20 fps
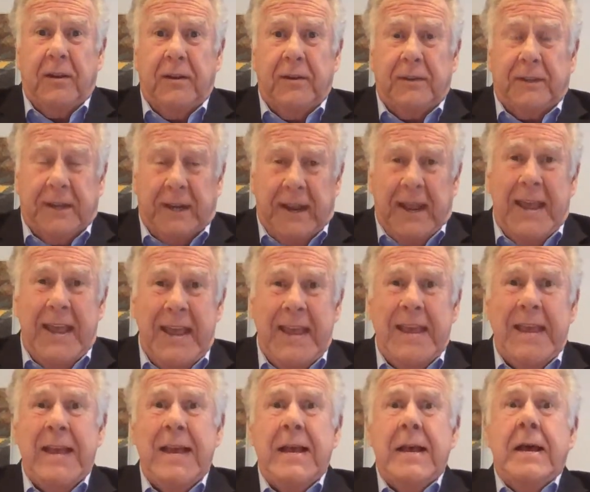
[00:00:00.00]

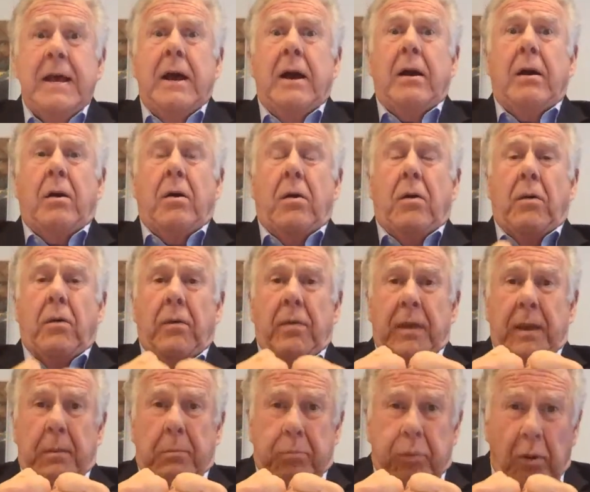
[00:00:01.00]
today. All of
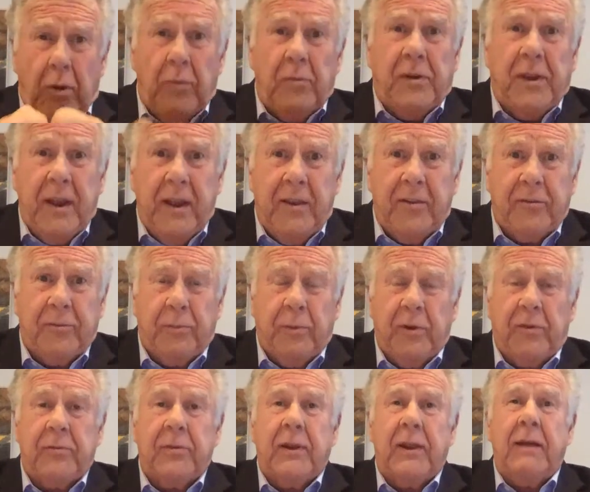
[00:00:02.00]
the protests,
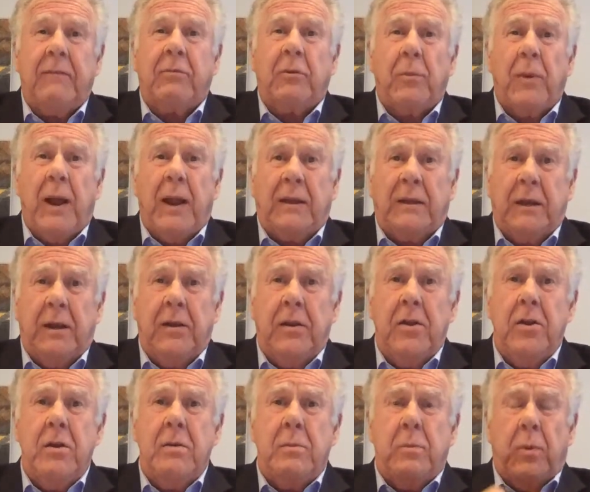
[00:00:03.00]
which they have a right to
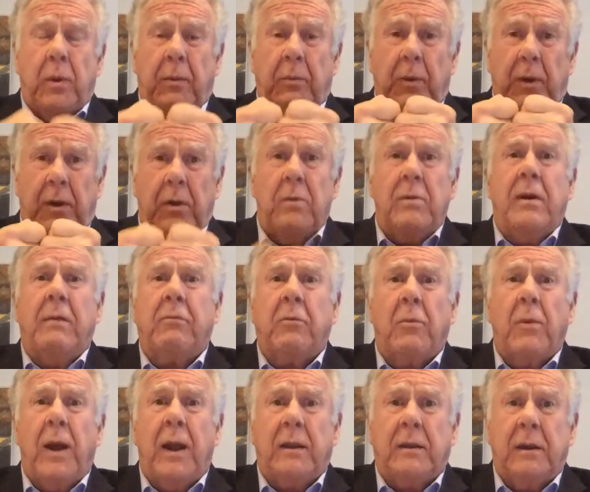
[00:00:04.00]
do. What we don't have a
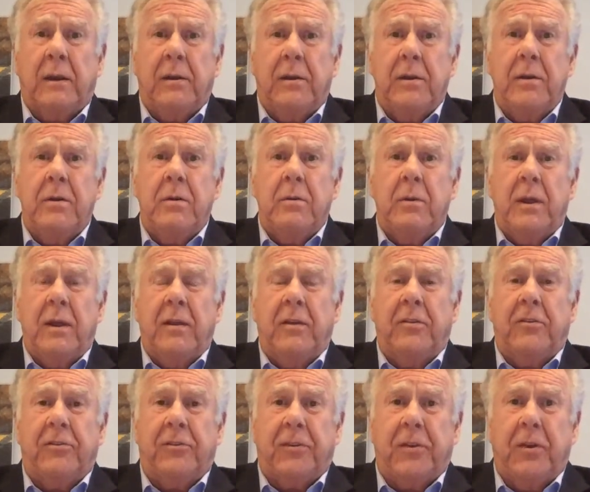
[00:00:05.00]
right to do
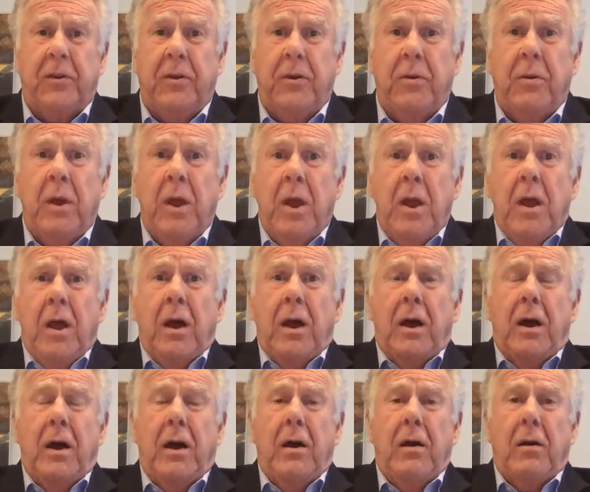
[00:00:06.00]
is to
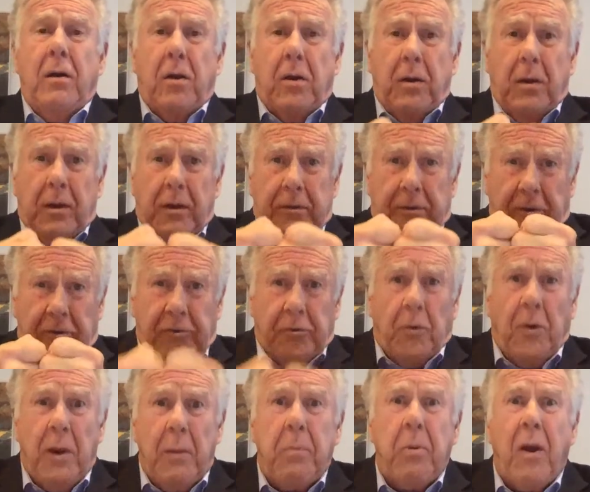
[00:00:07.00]

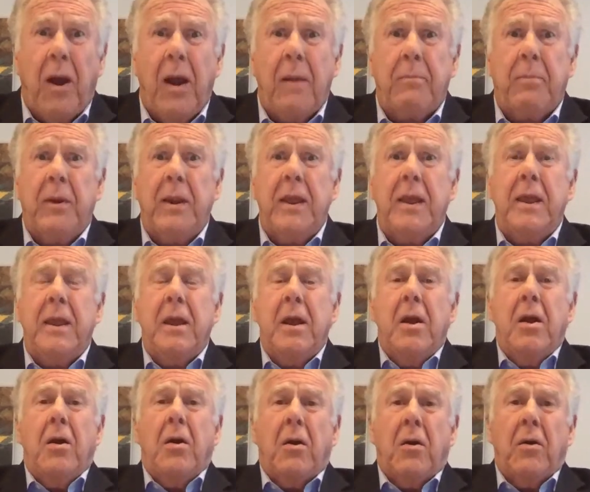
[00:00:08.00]
destroy property
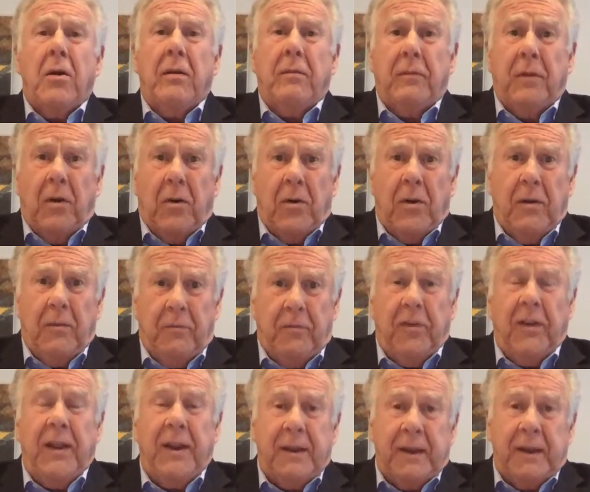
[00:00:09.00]
or
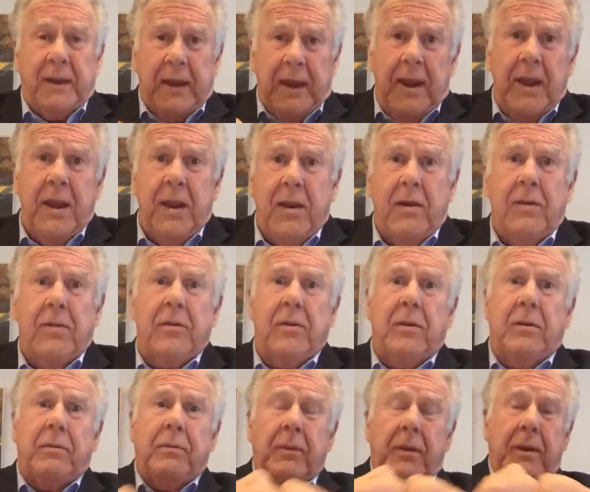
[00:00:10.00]
inflict any
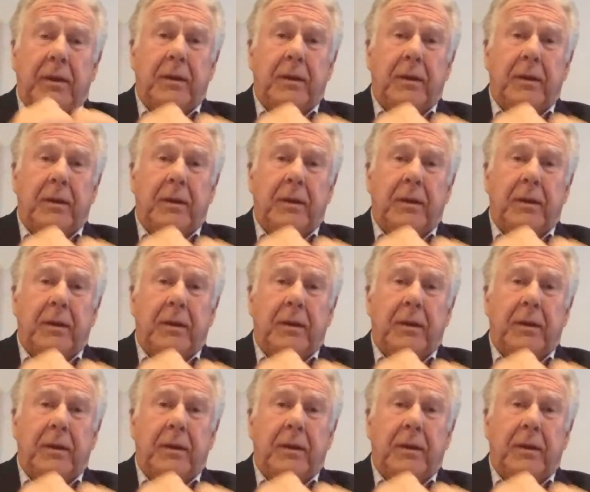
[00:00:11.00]
other